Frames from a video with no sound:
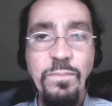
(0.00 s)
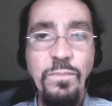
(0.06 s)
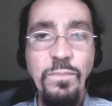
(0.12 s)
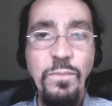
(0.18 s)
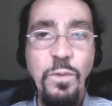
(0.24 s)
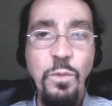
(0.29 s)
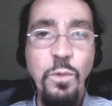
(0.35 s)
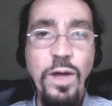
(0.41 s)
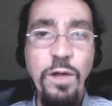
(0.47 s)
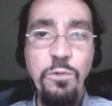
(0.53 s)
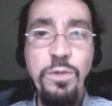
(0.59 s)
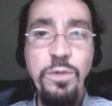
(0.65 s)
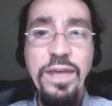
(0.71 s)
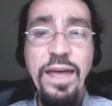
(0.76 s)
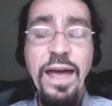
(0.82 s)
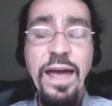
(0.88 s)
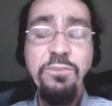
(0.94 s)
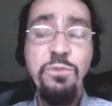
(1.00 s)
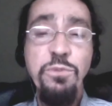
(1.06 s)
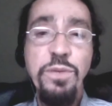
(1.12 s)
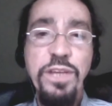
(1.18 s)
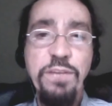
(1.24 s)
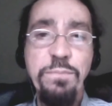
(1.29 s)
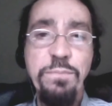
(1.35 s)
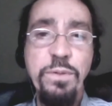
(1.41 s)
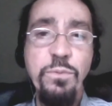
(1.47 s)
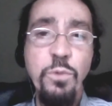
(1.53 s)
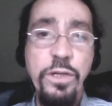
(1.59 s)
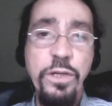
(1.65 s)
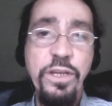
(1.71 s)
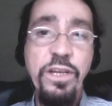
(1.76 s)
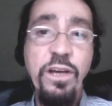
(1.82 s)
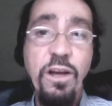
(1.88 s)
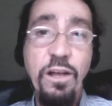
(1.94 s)
Well, we actually have been
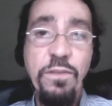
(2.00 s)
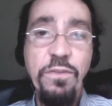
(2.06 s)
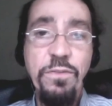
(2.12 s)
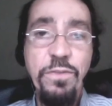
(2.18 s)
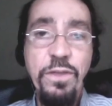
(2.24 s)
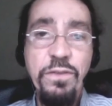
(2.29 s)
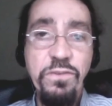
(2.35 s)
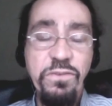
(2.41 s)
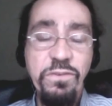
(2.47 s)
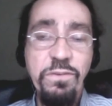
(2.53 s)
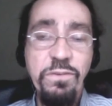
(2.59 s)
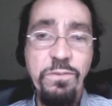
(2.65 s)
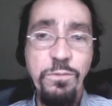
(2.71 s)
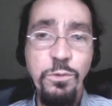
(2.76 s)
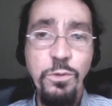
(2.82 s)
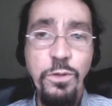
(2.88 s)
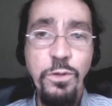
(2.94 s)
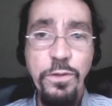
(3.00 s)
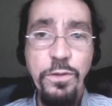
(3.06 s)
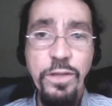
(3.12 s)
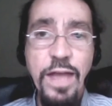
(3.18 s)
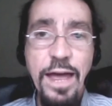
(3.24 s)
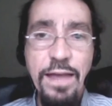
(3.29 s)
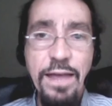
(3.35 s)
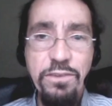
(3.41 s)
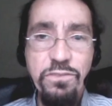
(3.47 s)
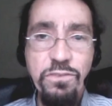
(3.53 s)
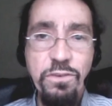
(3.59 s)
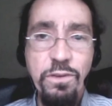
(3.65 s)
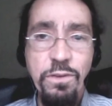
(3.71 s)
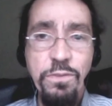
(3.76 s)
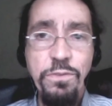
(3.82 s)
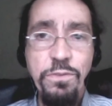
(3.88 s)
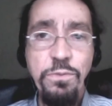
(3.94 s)
working on this for the last
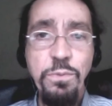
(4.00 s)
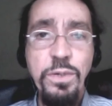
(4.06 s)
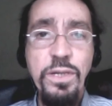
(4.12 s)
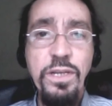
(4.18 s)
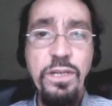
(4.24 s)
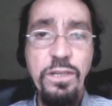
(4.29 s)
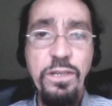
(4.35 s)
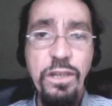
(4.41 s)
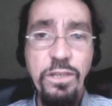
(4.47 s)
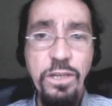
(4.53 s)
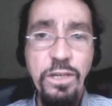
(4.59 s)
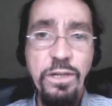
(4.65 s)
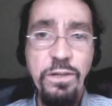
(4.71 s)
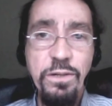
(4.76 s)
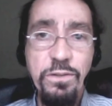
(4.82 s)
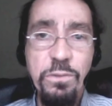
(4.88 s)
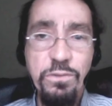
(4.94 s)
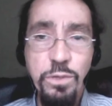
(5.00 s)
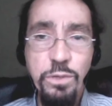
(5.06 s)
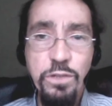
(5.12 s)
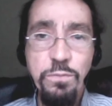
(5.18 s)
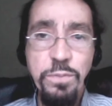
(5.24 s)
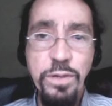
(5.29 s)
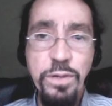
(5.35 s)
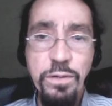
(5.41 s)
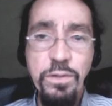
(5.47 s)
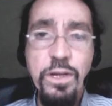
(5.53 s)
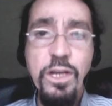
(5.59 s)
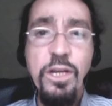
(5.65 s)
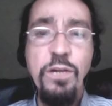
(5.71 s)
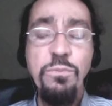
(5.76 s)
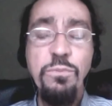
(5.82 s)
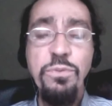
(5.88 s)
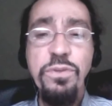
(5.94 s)
3 years. We've been
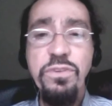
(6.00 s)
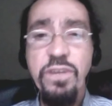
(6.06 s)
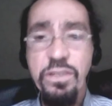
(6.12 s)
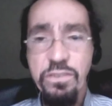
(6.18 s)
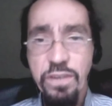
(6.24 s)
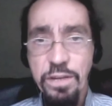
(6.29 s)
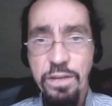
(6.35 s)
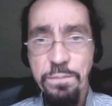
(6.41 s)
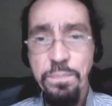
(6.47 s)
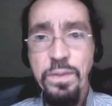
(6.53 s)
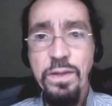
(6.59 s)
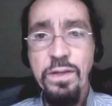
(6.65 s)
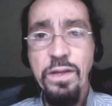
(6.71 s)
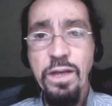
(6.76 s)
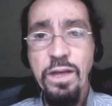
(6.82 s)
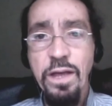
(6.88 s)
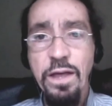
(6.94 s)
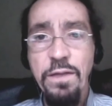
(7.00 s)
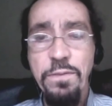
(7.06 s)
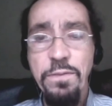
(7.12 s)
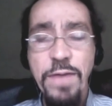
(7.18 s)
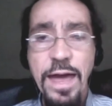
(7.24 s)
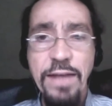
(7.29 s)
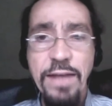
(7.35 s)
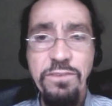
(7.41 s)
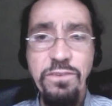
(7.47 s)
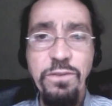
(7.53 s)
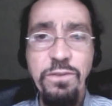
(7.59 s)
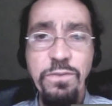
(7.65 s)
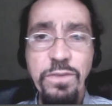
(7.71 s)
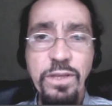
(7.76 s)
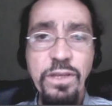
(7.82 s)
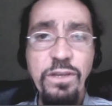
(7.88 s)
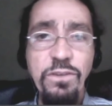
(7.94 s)
predicting that
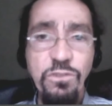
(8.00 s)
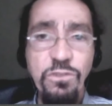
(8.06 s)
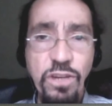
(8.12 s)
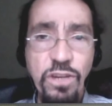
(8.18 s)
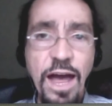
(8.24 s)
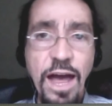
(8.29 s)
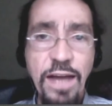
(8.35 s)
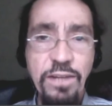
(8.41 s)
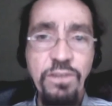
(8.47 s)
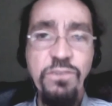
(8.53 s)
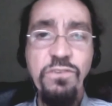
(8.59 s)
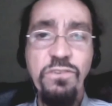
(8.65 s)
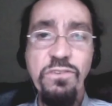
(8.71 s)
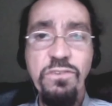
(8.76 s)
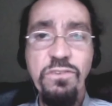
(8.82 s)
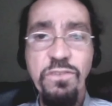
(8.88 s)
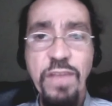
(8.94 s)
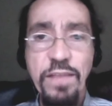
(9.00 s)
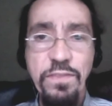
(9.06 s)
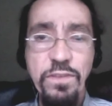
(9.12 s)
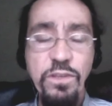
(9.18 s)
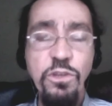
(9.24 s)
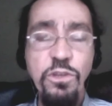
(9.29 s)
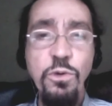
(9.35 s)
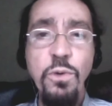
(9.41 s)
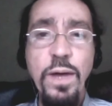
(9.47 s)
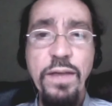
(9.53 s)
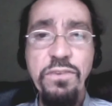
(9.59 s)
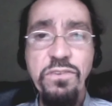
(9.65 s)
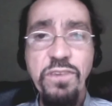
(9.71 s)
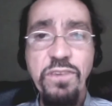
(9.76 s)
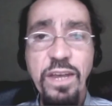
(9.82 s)
the jihadists that the U.S.